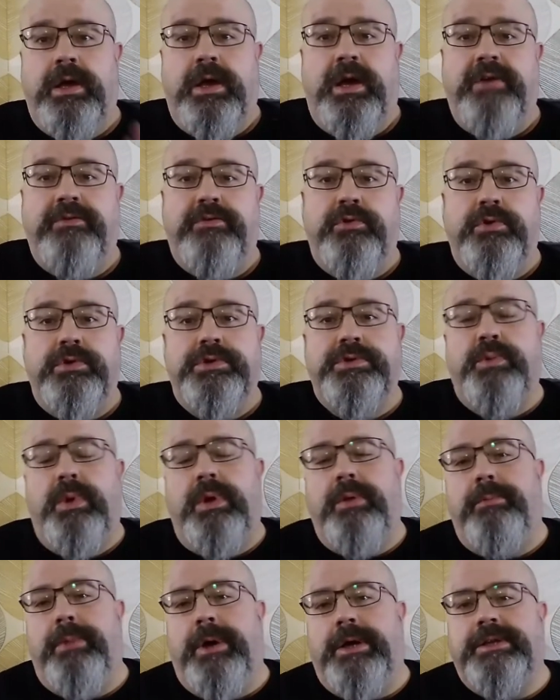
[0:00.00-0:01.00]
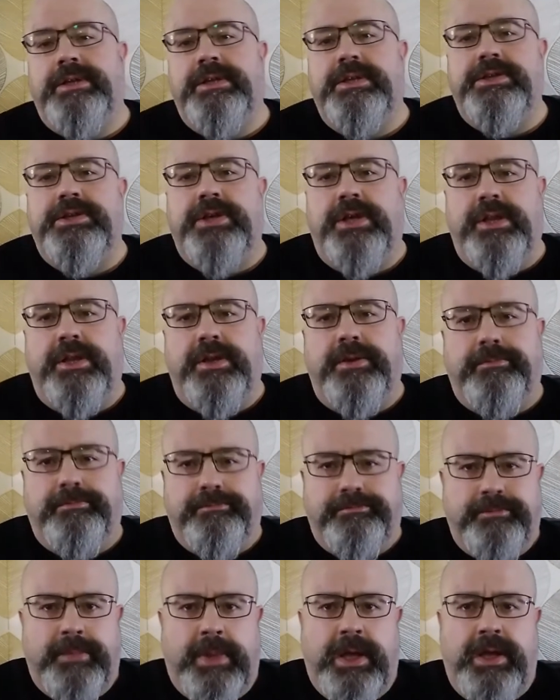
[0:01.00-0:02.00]
Hi folks, welcome back to the channel.
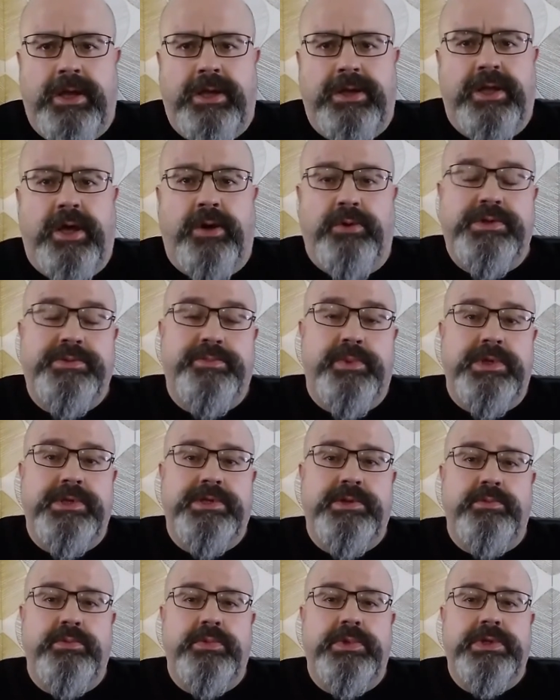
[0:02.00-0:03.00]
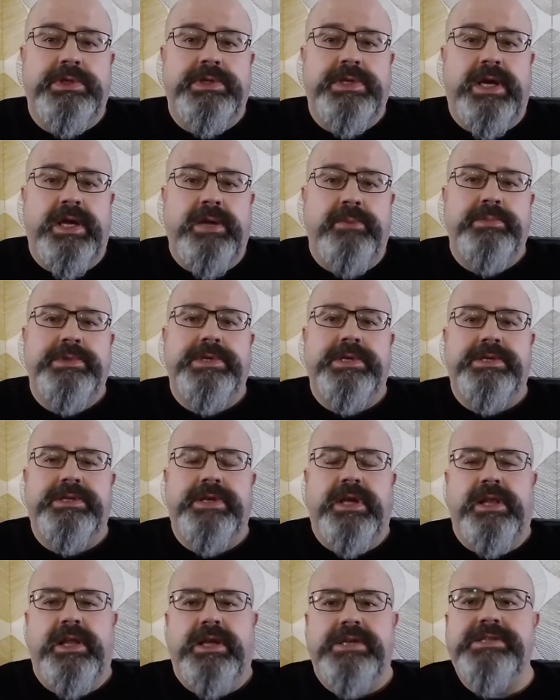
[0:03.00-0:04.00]
Now it's been some time since
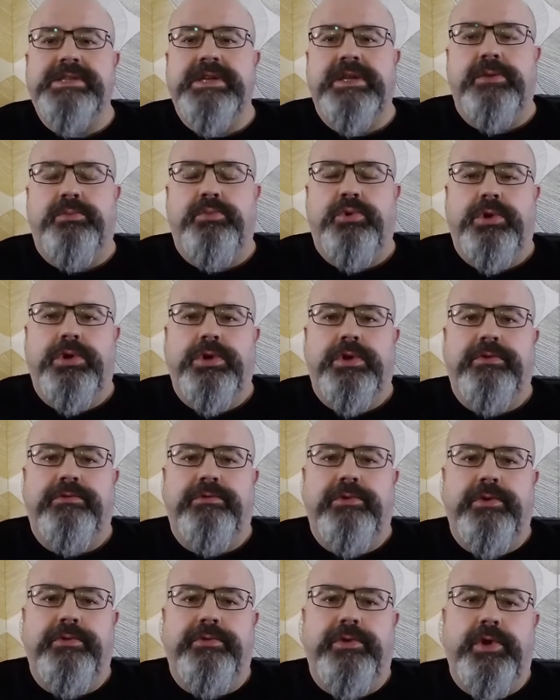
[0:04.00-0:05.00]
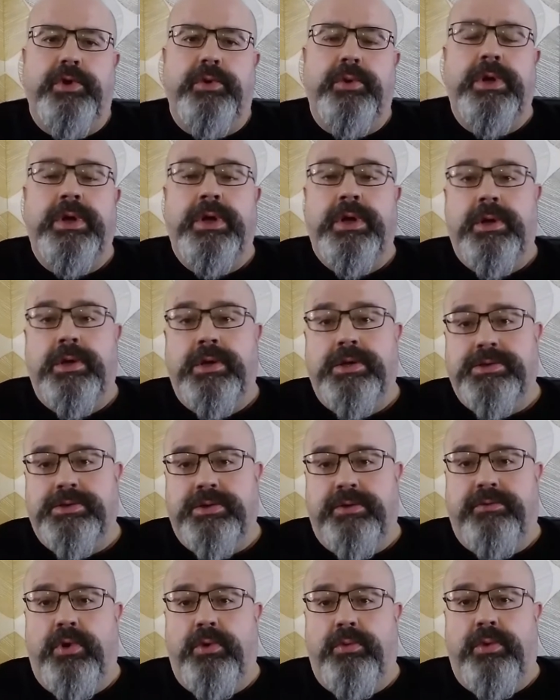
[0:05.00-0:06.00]
I last did a product review,
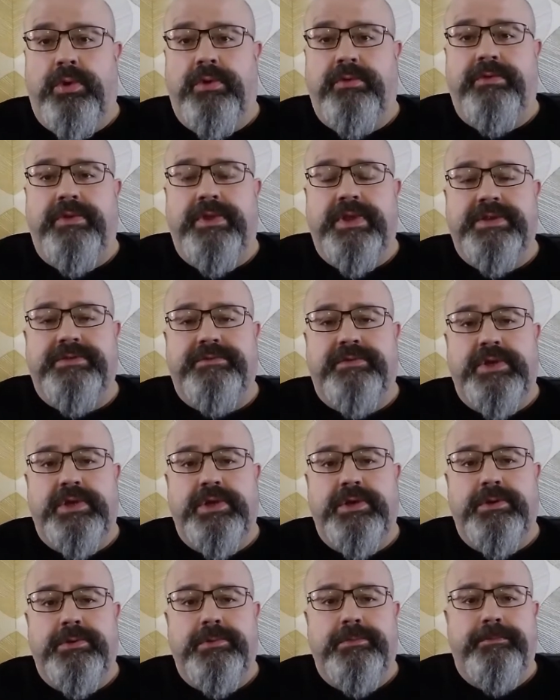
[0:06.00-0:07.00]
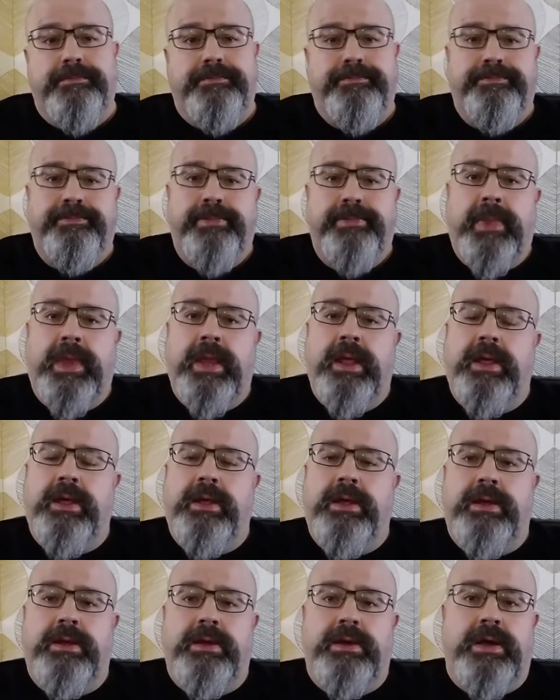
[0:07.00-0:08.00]
so I've got one for this video.
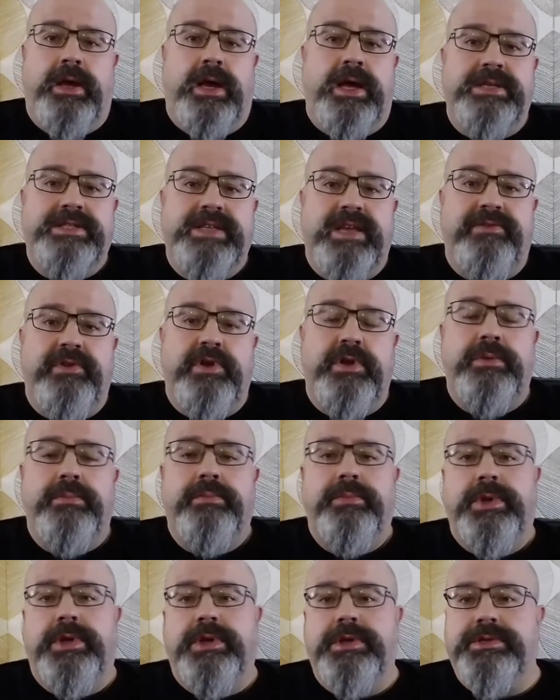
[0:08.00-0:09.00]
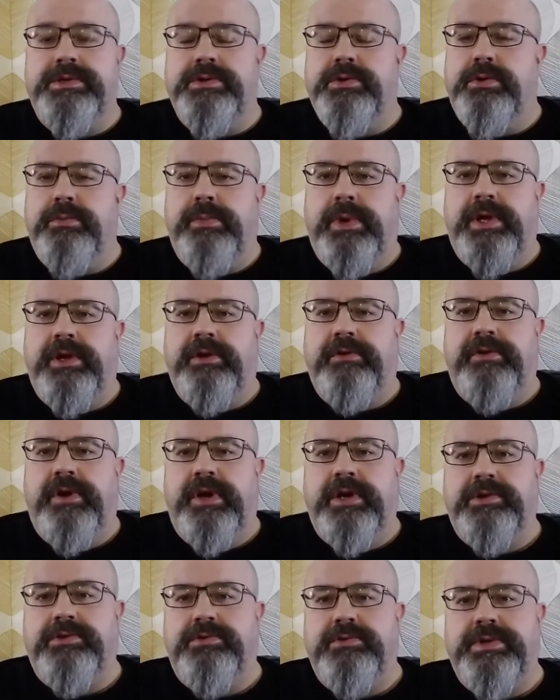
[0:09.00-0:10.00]
As ever, because no
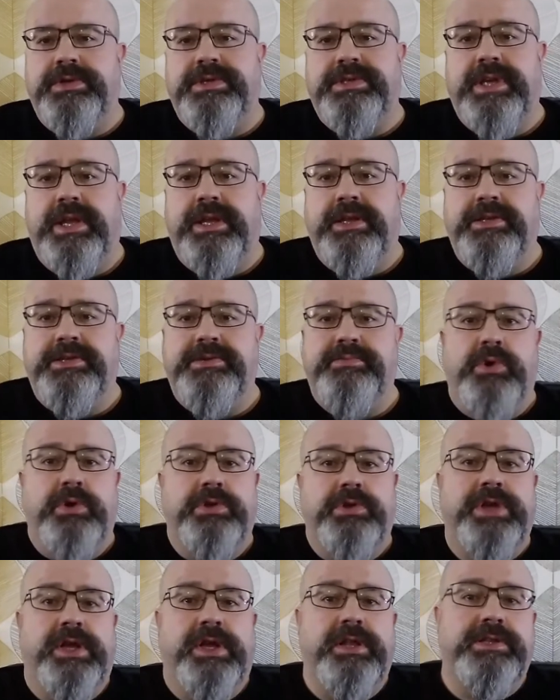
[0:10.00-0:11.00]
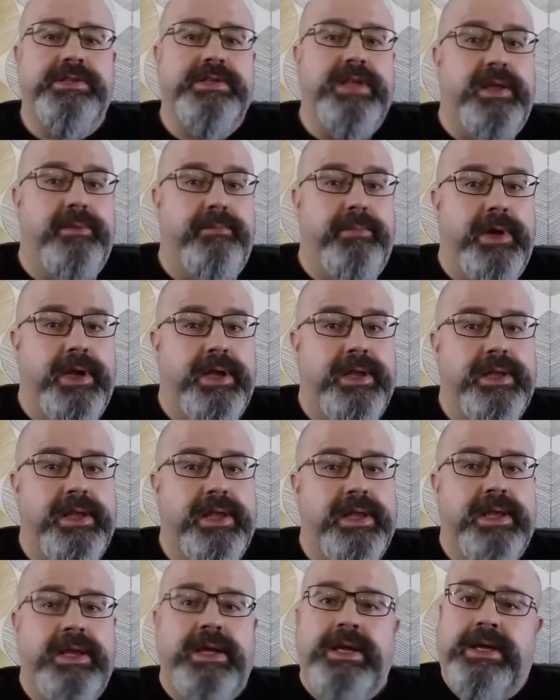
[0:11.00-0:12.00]
manufacturers send small channels like mine